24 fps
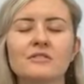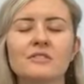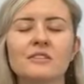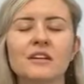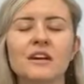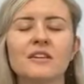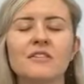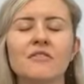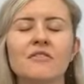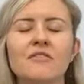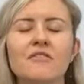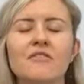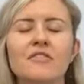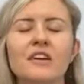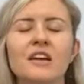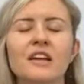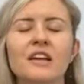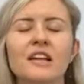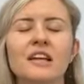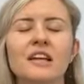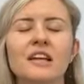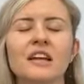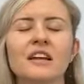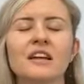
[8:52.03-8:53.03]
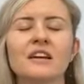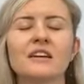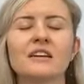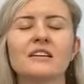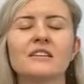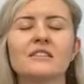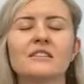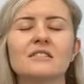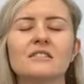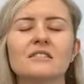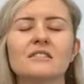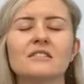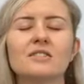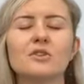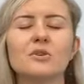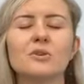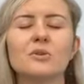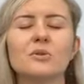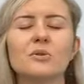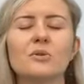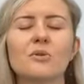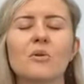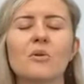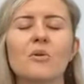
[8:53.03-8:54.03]
and feeling it to
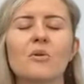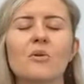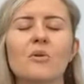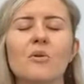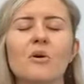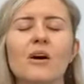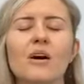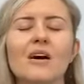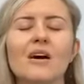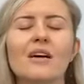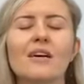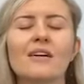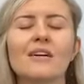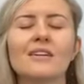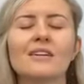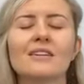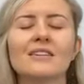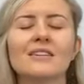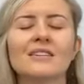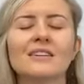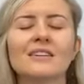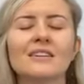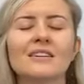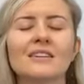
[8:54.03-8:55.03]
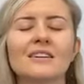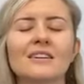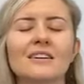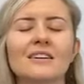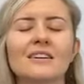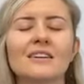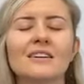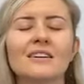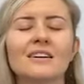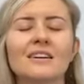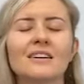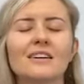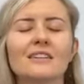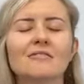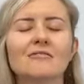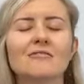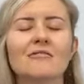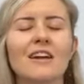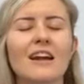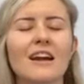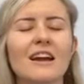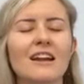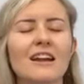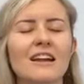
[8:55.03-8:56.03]
your core,
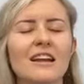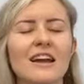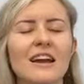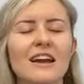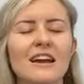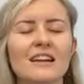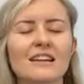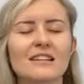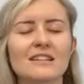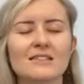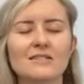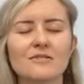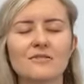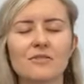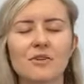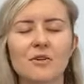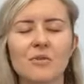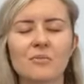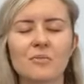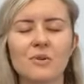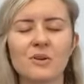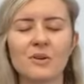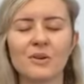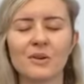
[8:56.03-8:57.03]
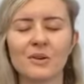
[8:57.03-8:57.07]
radiates from you.